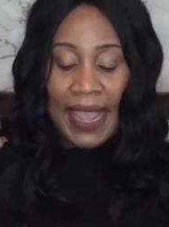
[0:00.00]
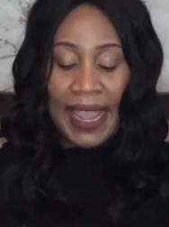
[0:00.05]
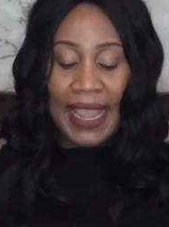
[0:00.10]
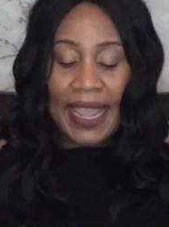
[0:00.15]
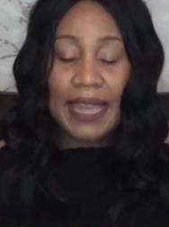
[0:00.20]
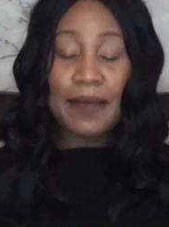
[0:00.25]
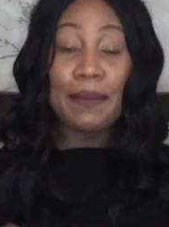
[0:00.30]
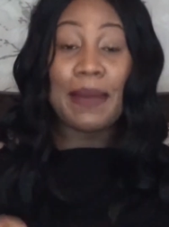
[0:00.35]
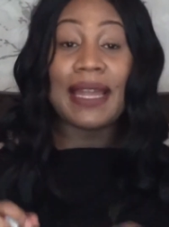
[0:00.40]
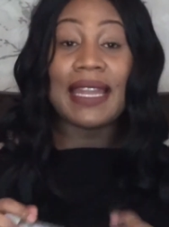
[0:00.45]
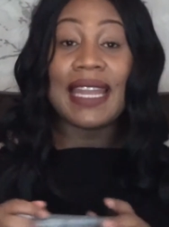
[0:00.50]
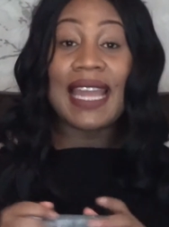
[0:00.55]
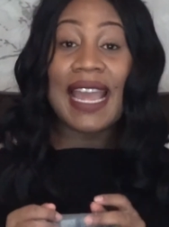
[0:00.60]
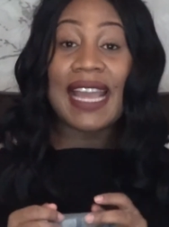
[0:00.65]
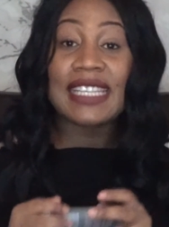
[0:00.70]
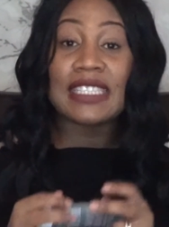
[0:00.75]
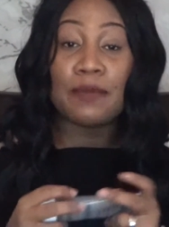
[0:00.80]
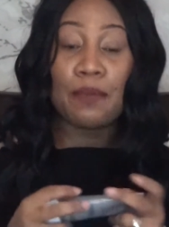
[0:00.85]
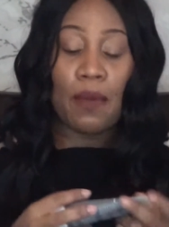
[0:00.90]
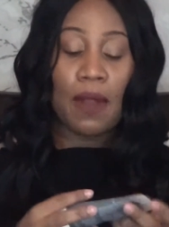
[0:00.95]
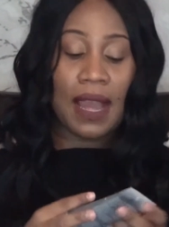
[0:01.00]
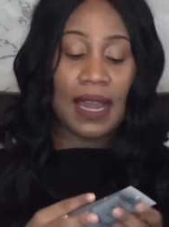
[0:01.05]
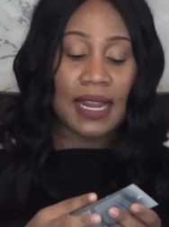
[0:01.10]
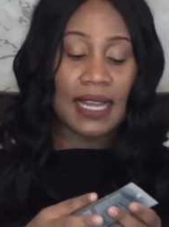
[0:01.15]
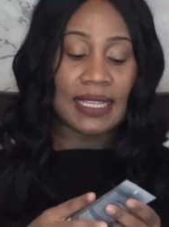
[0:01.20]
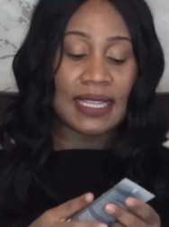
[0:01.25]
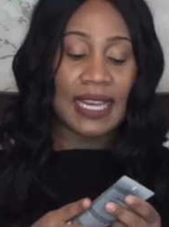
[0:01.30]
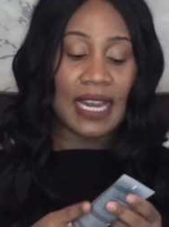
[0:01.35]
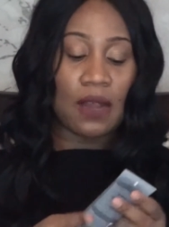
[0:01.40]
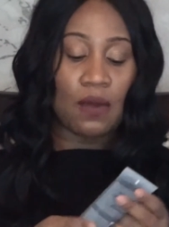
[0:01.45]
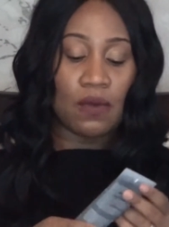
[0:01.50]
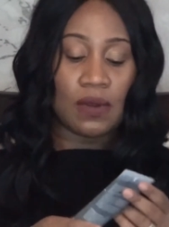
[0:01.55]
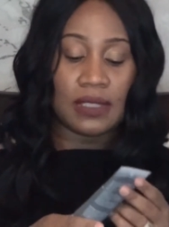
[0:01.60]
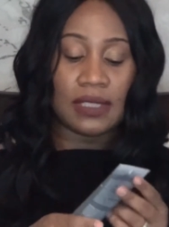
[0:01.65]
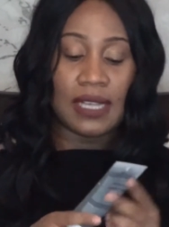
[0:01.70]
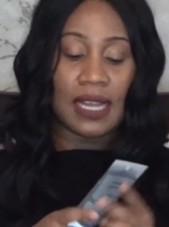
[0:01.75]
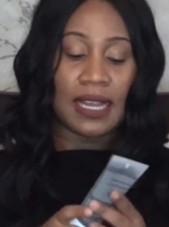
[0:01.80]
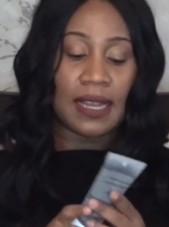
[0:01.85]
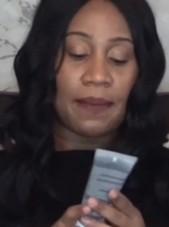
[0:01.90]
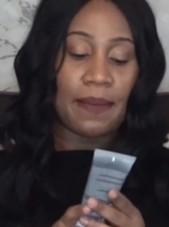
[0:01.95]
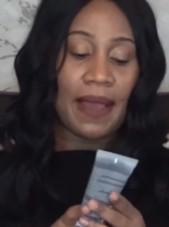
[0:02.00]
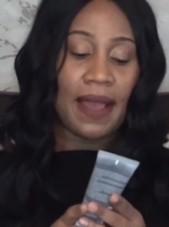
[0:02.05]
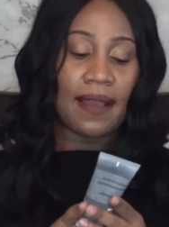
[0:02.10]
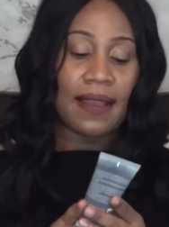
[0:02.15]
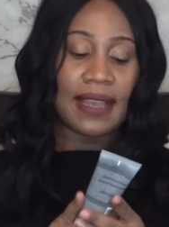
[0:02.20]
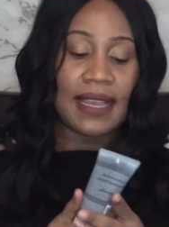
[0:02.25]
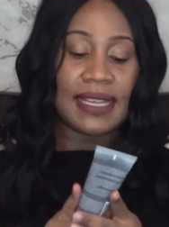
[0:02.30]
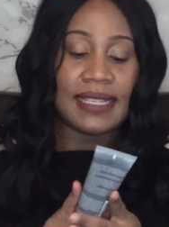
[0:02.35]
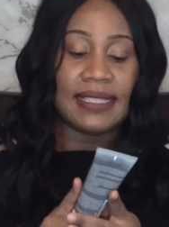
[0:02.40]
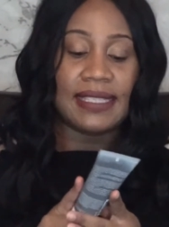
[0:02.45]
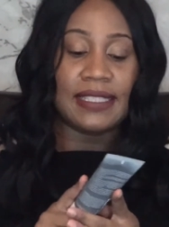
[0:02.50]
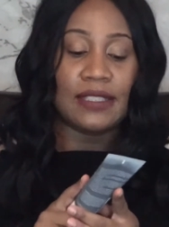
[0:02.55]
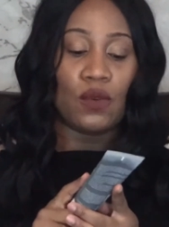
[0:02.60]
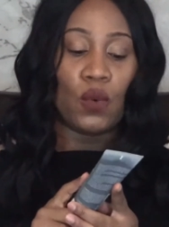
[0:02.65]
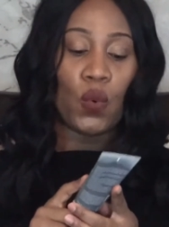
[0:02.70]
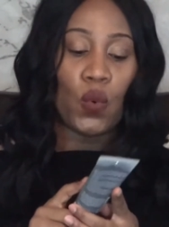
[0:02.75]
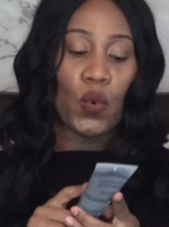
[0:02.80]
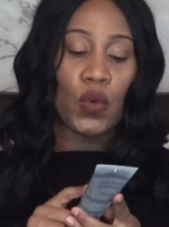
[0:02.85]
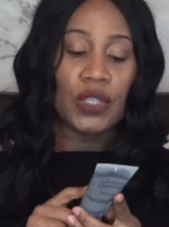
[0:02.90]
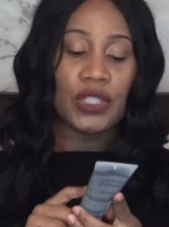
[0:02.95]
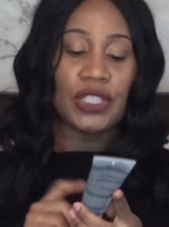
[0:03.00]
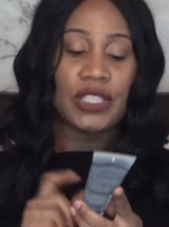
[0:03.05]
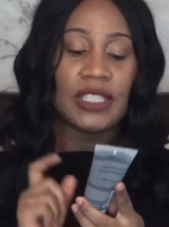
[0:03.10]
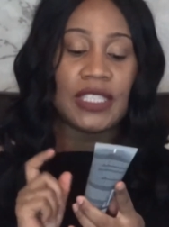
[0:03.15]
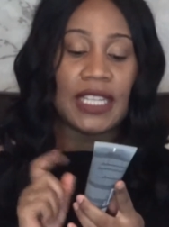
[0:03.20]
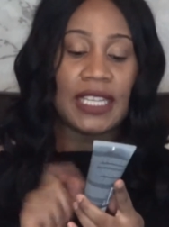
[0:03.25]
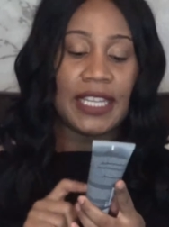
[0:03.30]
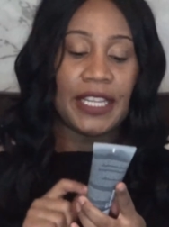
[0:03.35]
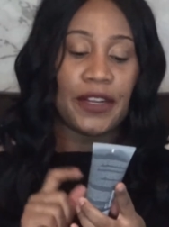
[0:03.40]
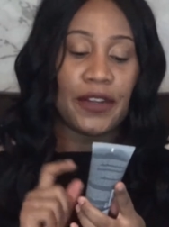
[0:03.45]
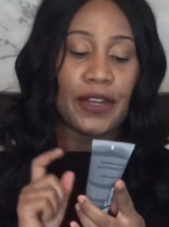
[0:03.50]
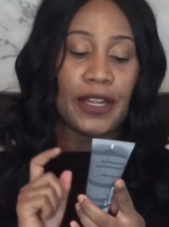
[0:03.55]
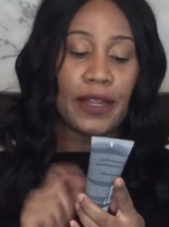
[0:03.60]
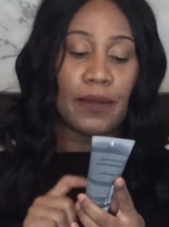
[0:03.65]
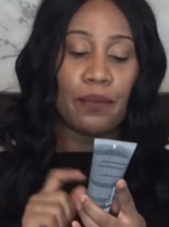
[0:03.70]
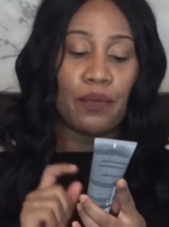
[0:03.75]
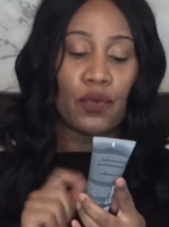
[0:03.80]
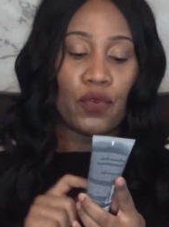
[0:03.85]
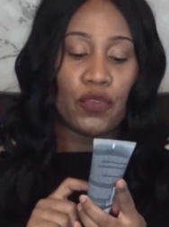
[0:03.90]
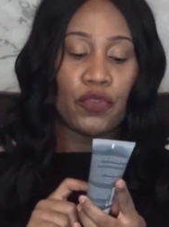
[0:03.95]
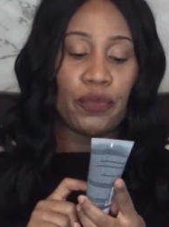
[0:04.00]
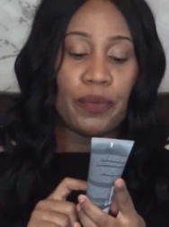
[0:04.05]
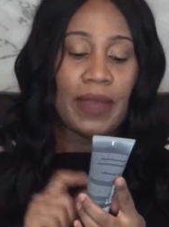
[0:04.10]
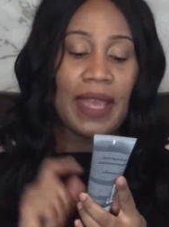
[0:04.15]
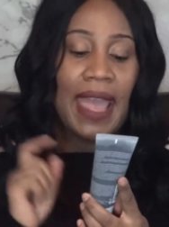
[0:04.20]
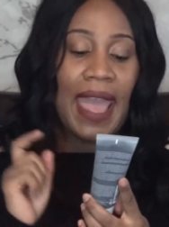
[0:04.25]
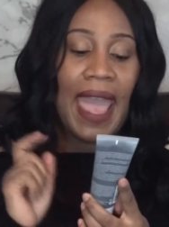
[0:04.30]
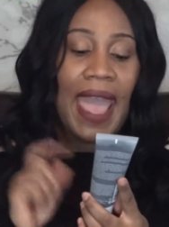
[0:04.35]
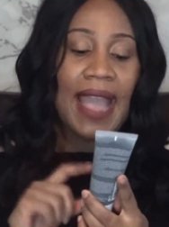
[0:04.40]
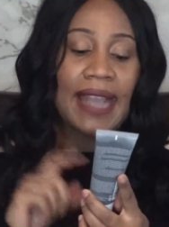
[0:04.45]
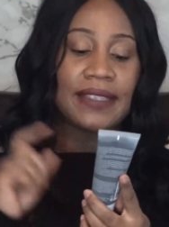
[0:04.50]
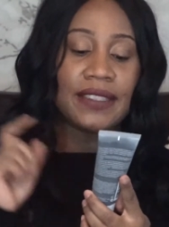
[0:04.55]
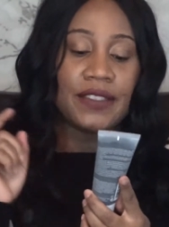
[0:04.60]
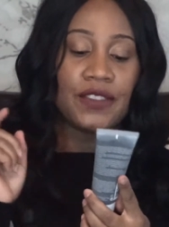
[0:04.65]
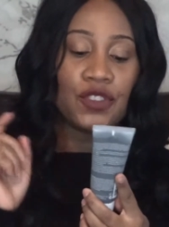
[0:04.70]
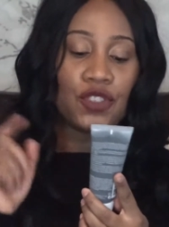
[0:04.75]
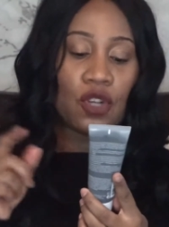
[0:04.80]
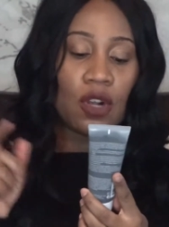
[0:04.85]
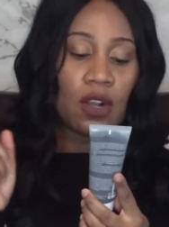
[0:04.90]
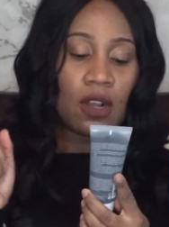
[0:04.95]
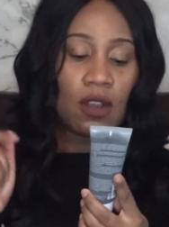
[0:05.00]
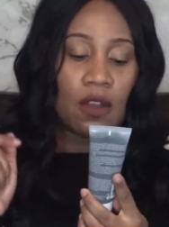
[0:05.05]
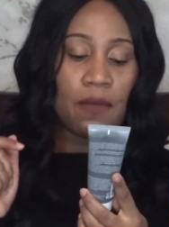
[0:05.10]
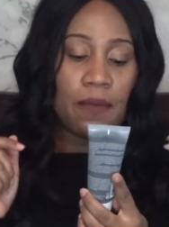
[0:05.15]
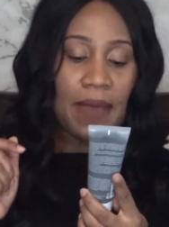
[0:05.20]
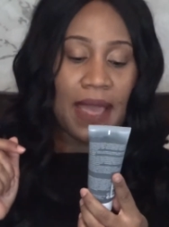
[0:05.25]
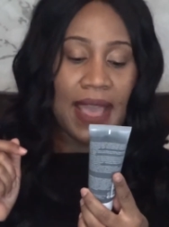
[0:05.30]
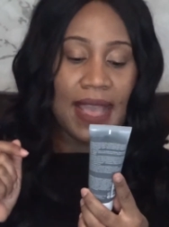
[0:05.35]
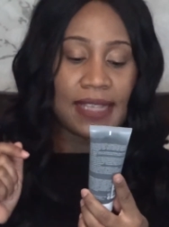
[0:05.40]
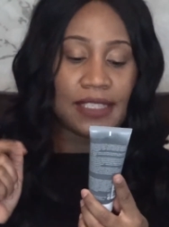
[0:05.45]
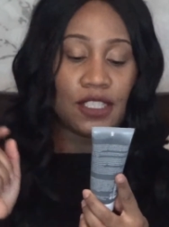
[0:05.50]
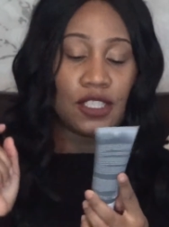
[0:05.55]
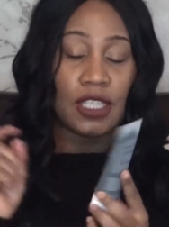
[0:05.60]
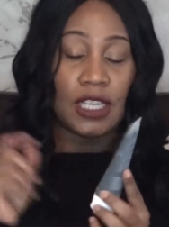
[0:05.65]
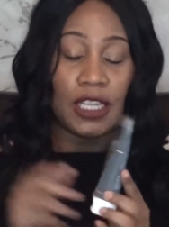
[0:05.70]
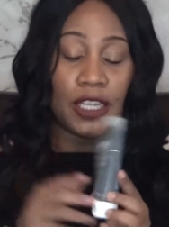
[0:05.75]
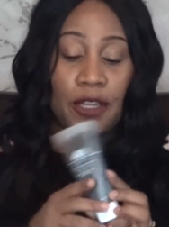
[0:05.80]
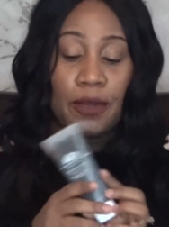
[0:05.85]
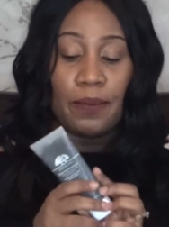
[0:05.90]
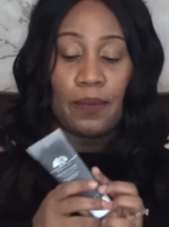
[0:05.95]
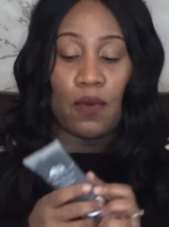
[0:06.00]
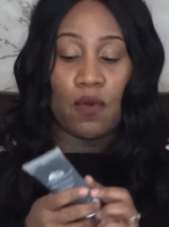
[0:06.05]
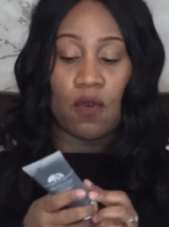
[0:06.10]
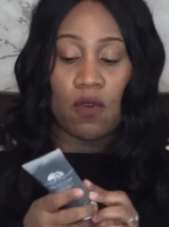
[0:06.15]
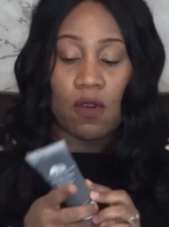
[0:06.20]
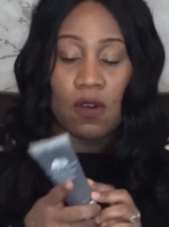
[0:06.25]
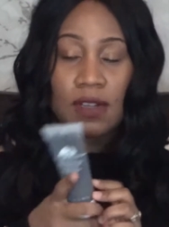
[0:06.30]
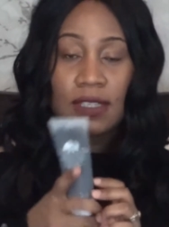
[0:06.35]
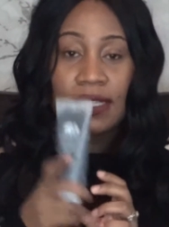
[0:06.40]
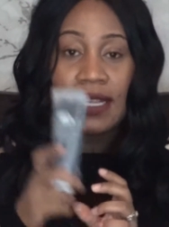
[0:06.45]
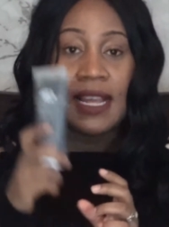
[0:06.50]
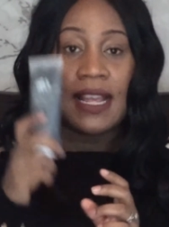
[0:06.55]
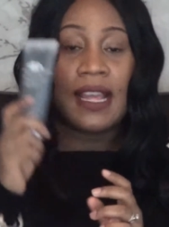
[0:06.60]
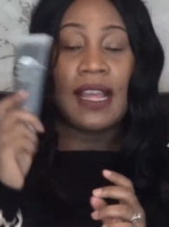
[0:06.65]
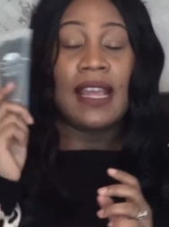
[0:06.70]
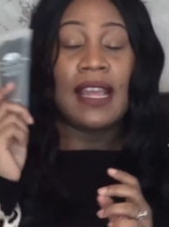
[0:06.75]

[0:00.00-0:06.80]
And my last product that I want to talk about is this Origin Clear Improvement Active Charcoal Mask to Clear Pores.